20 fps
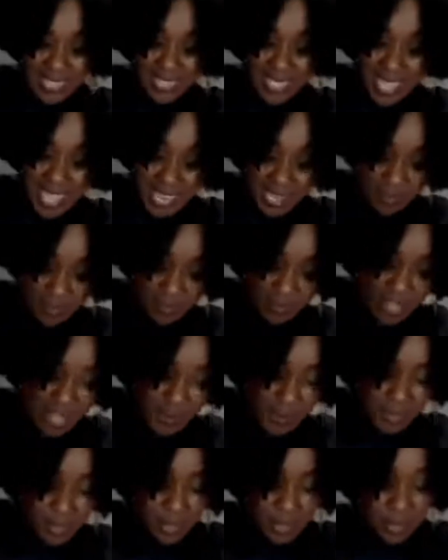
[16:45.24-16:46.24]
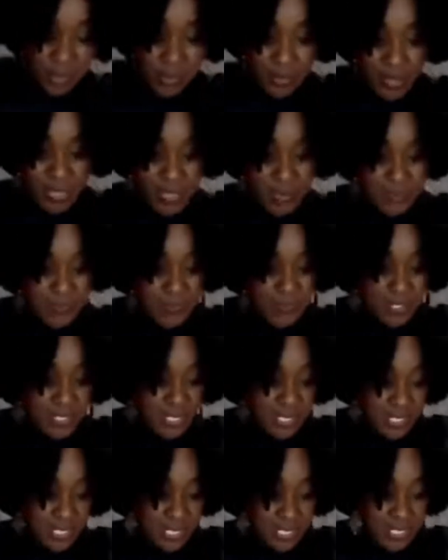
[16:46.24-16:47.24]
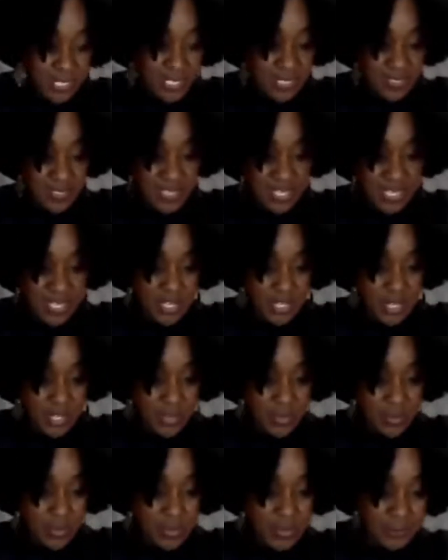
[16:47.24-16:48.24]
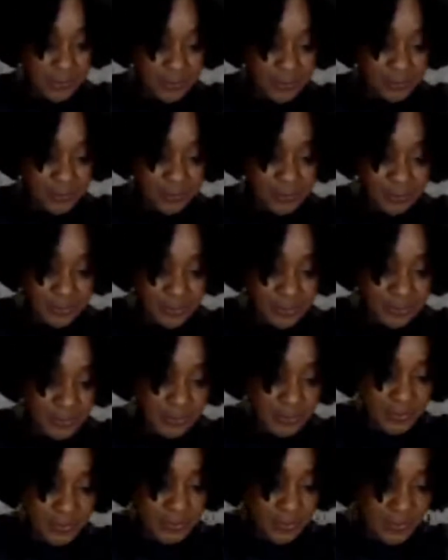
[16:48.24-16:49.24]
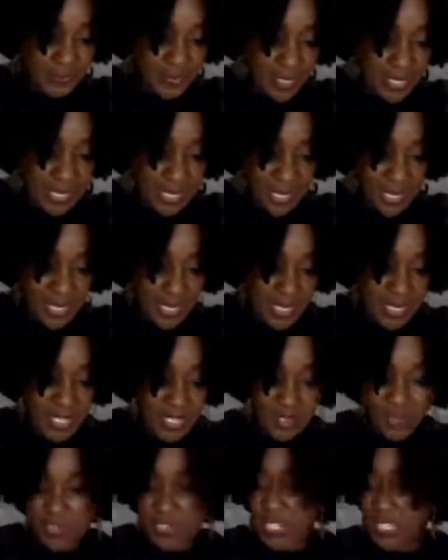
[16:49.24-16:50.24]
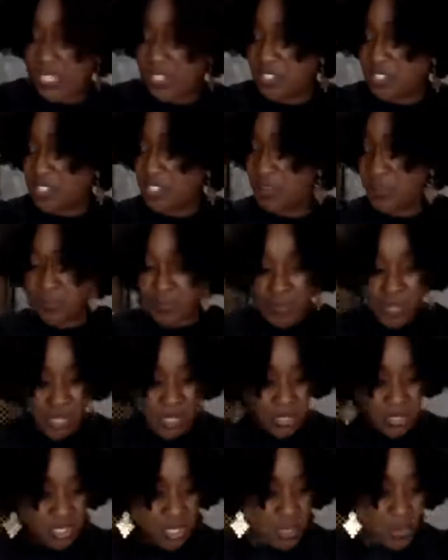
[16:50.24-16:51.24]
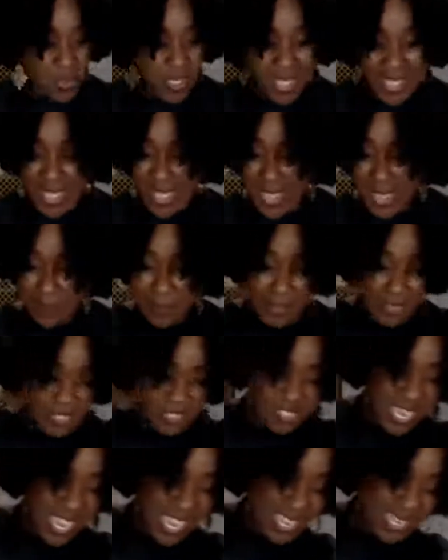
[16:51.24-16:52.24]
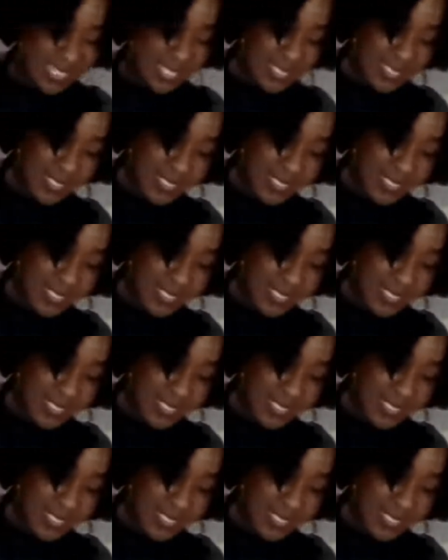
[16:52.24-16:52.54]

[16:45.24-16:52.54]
anti-inflammatory goodness in your dish. So I'm gonna just add